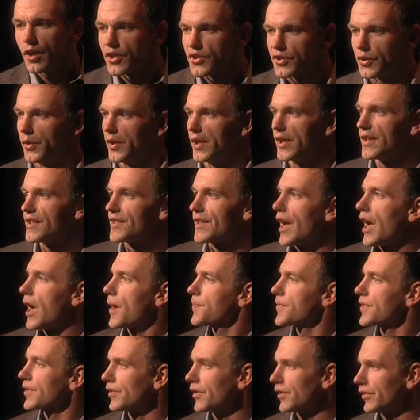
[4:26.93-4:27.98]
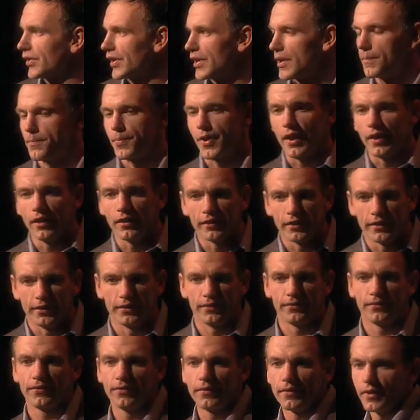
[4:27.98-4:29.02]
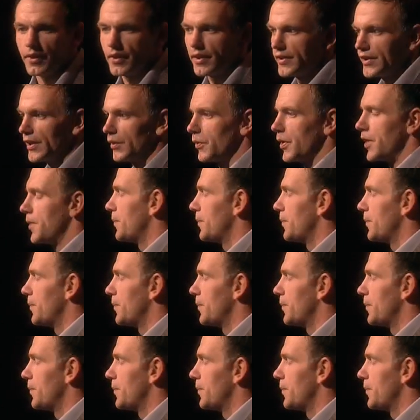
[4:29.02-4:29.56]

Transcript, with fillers: So it is absolutely imperative that we